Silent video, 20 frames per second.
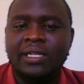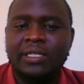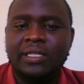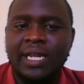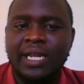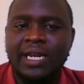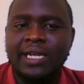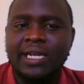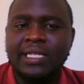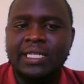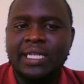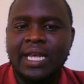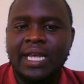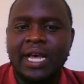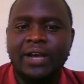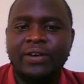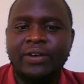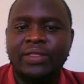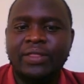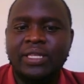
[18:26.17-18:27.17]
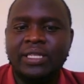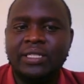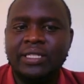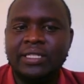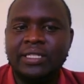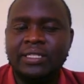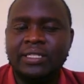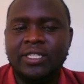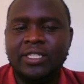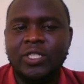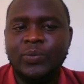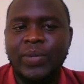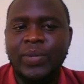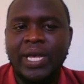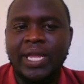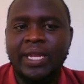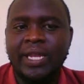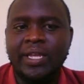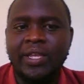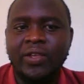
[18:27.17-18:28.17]
tell us how this is
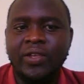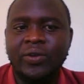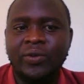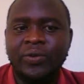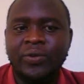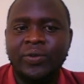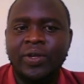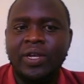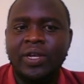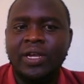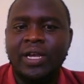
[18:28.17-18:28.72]
inspiring you.